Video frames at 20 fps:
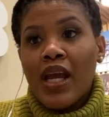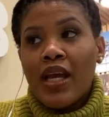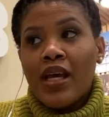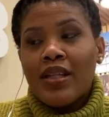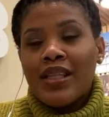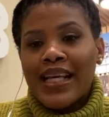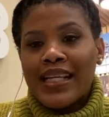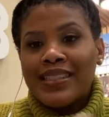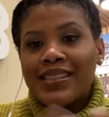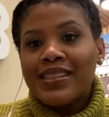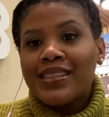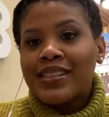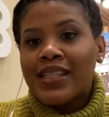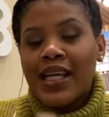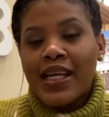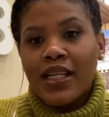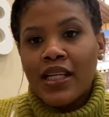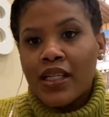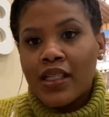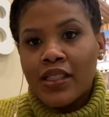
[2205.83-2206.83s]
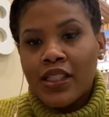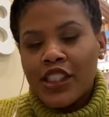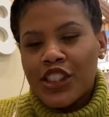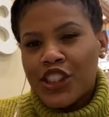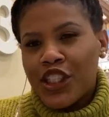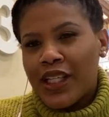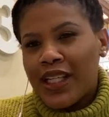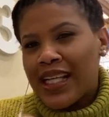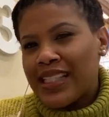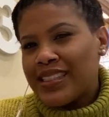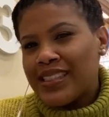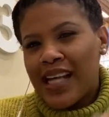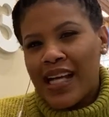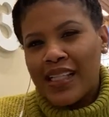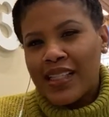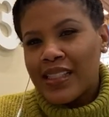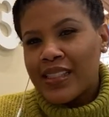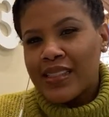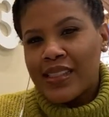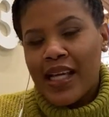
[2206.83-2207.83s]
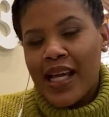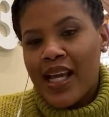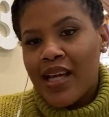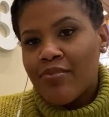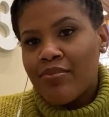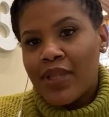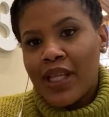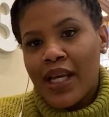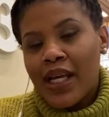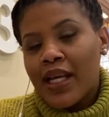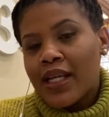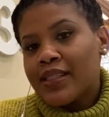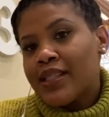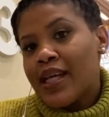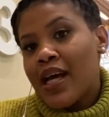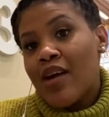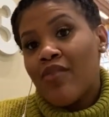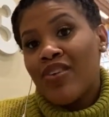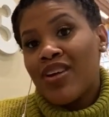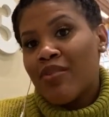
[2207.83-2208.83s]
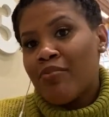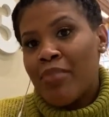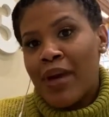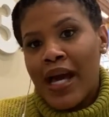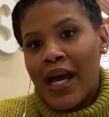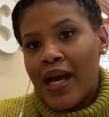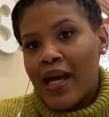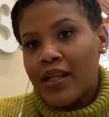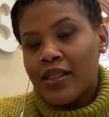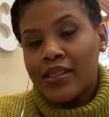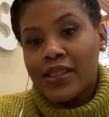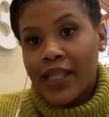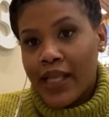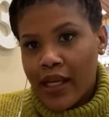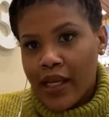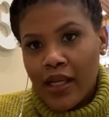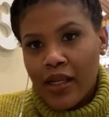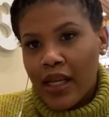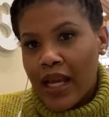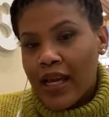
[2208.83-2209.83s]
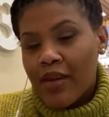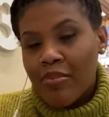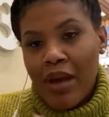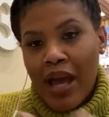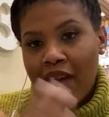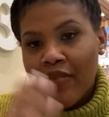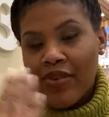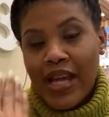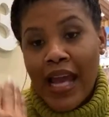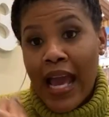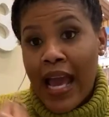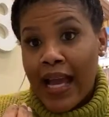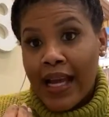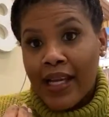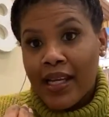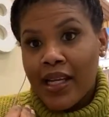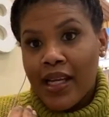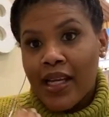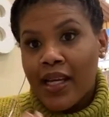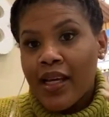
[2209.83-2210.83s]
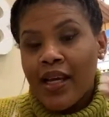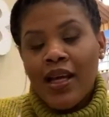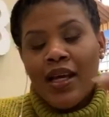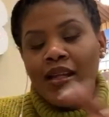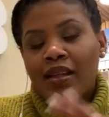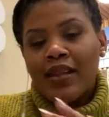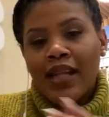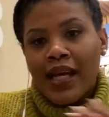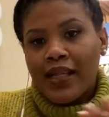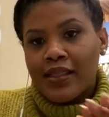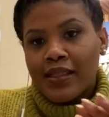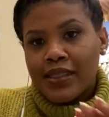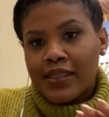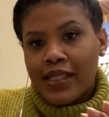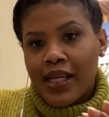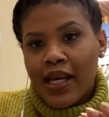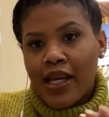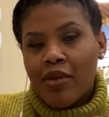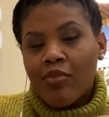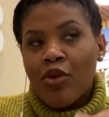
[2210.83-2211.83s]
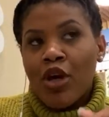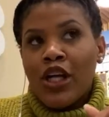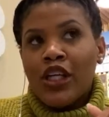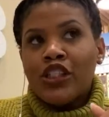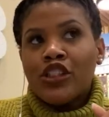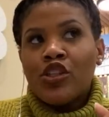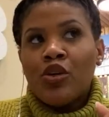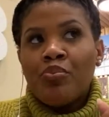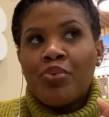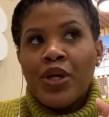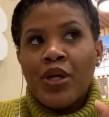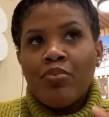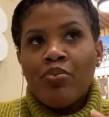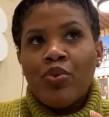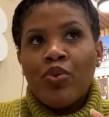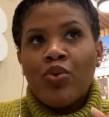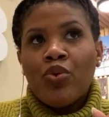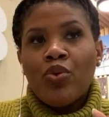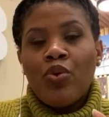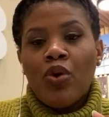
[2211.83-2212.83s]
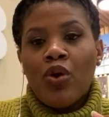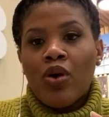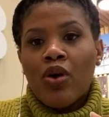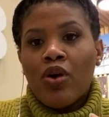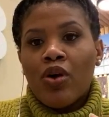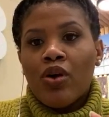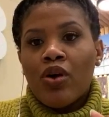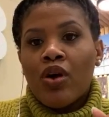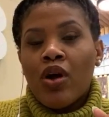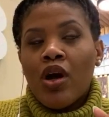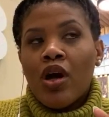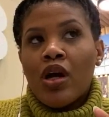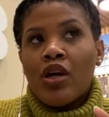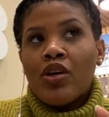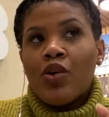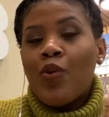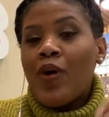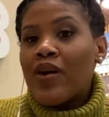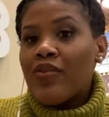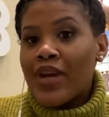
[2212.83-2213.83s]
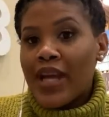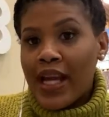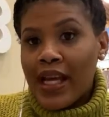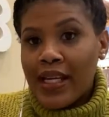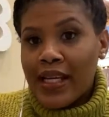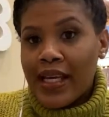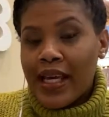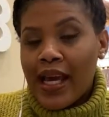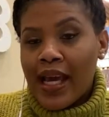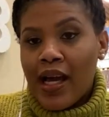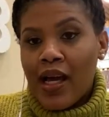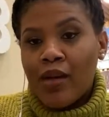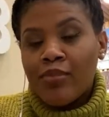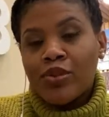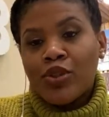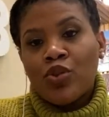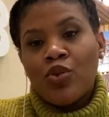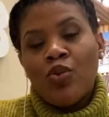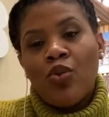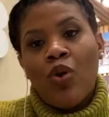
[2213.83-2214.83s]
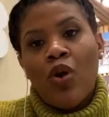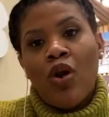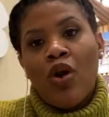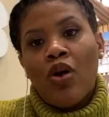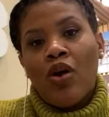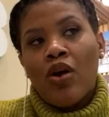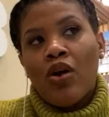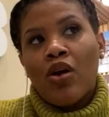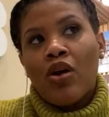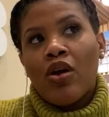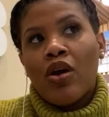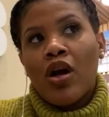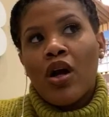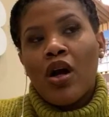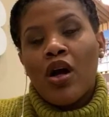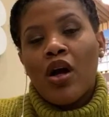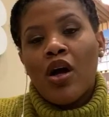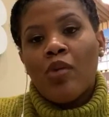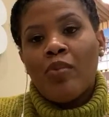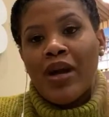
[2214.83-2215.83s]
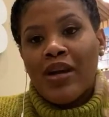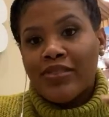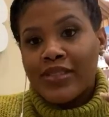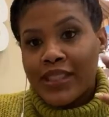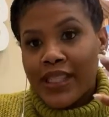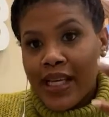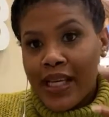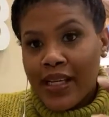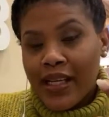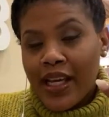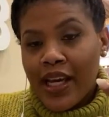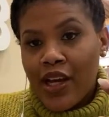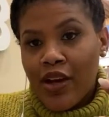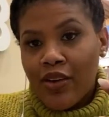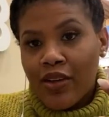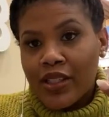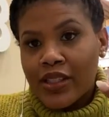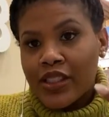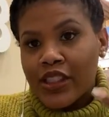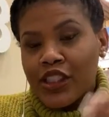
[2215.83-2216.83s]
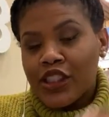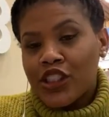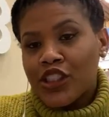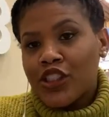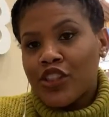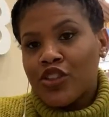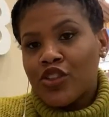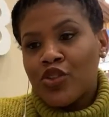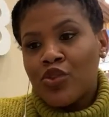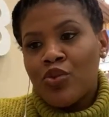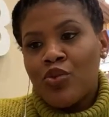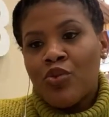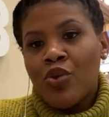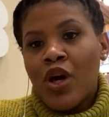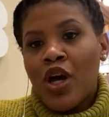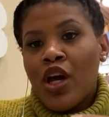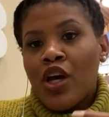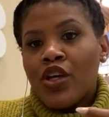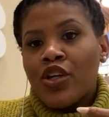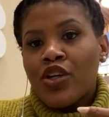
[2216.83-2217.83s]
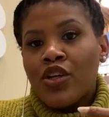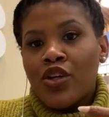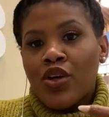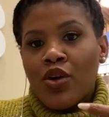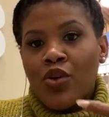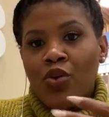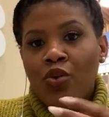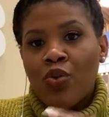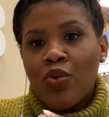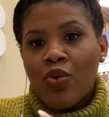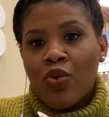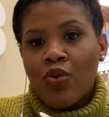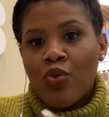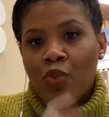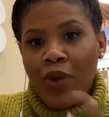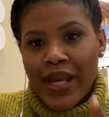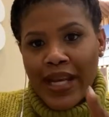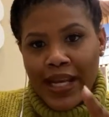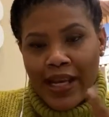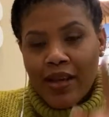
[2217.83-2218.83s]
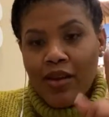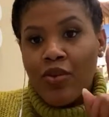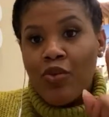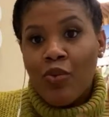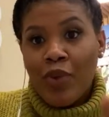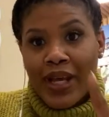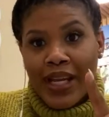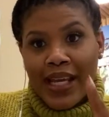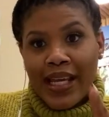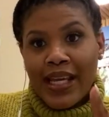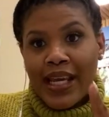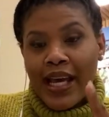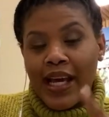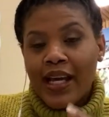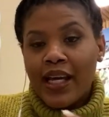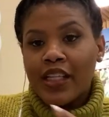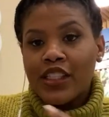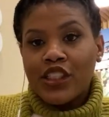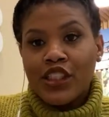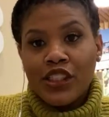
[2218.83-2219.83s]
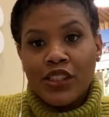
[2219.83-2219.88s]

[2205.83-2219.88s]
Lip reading: That's a skin condition. That's not the same thing as having bad skin, like having acne. Not the same. So people who have handicaps, who are have skincare conditions, who, you know, who Winnie, yeah, and she's